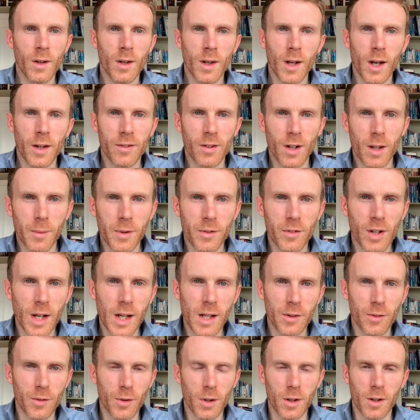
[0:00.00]
And so let me
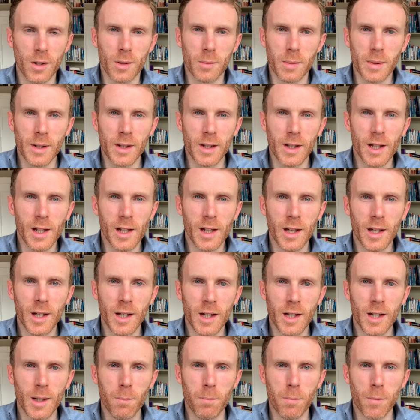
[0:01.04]
challenge you a little bit
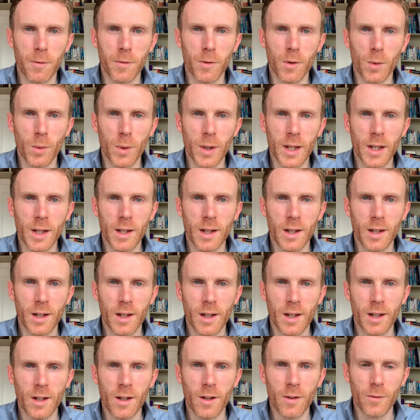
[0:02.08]
here before we
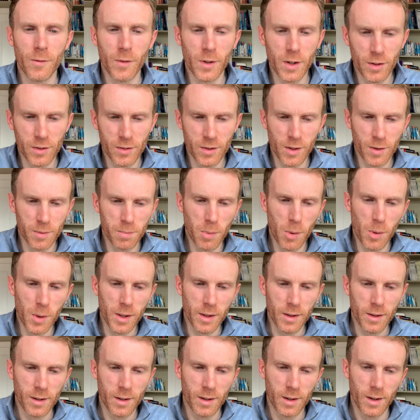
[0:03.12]
finish this point.
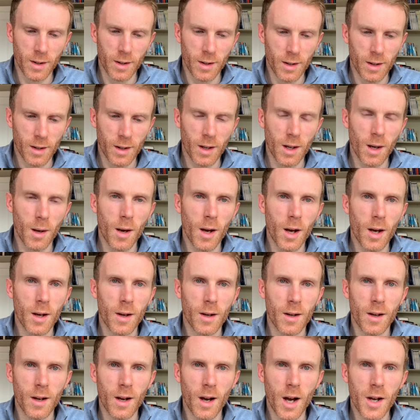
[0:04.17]

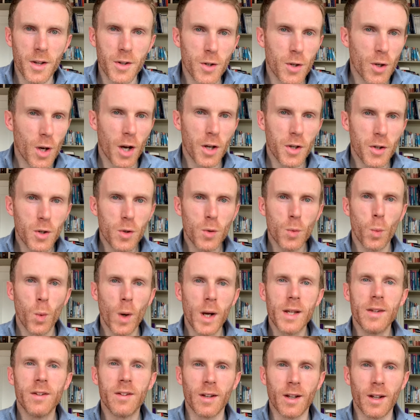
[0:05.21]
Are you
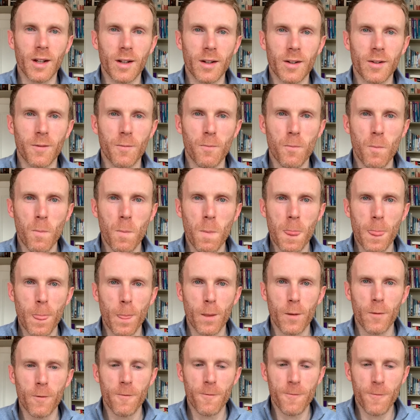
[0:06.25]
waiting
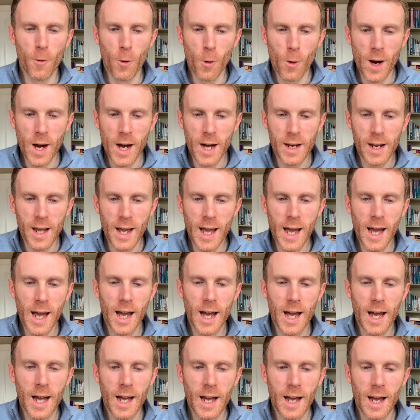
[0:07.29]
for an
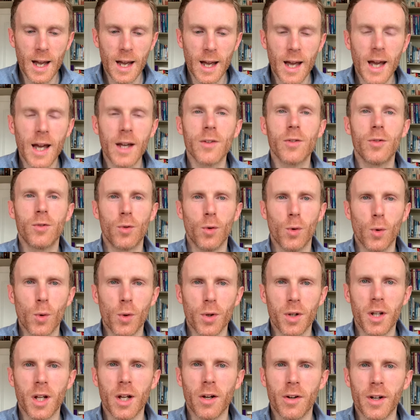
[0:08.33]

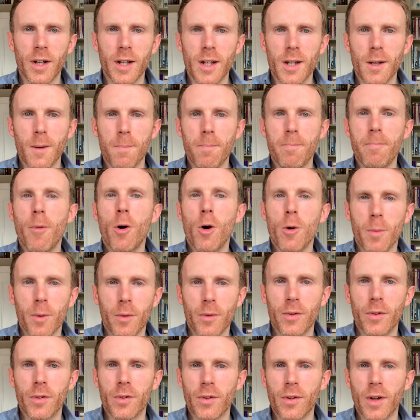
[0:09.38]
extraordinary
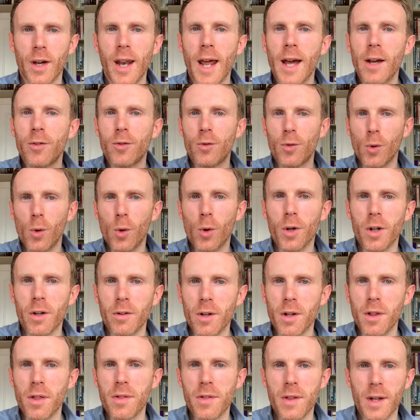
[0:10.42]
moment, an
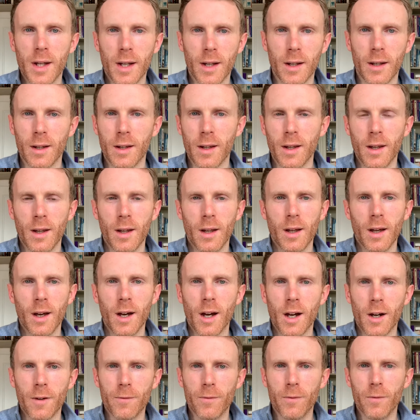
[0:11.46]
extraordinary thing
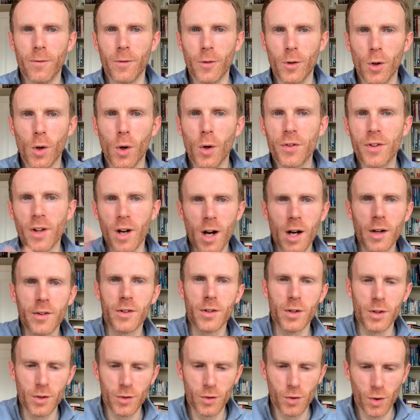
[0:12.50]
for God to ask
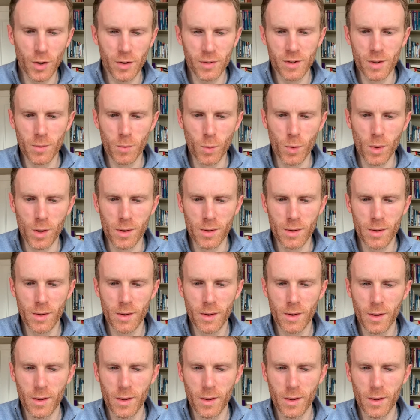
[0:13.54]
you to trust him with?